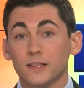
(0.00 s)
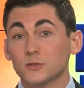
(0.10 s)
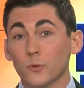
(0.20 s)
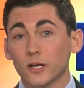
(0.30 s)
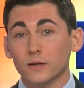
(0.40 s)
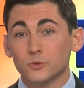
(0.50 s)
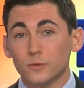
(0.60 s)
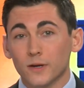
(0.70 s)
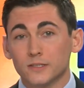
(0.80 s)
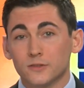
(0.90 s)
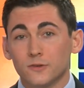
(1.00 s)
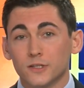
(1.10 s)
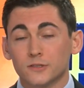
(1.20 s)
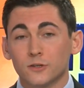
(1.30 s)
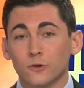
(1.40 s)
And this morning, I'm joined by
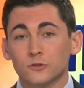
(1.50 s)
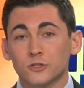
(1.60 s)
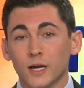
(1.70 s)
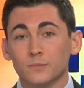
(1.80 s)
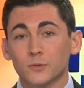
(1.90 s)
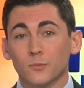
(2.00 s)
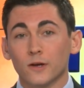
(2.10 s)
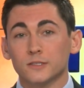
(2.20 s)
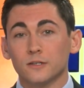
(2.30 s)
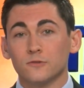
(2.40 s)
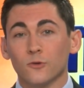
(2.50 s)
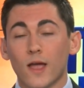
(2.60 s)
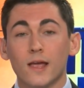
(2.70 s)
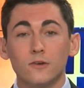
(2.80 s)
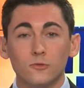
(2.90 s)
Tafiea Stokes, chapter president
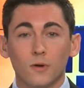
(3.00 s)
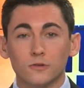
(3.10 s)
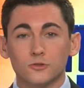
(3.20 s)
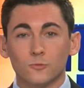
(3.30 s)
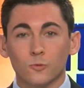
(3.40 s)
for EndoMarch